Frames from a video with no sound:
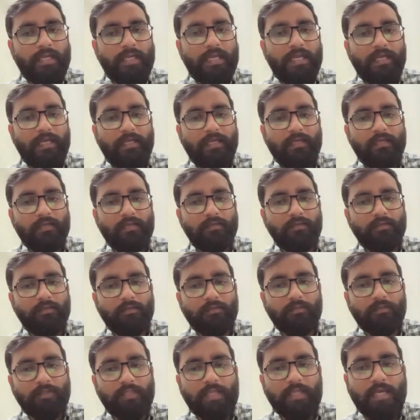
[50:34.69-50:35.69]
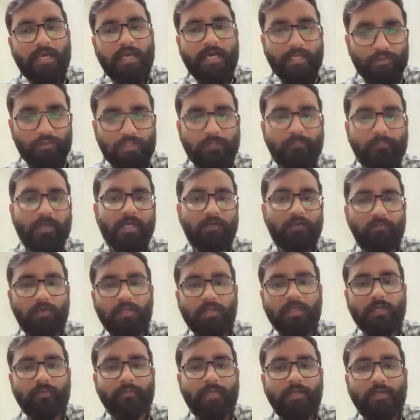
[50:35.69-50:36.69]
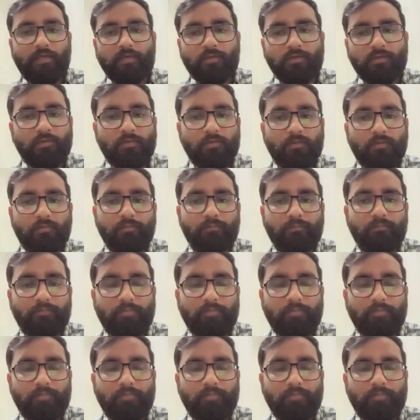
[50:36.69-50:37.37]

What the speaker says: and the IOJ part will come into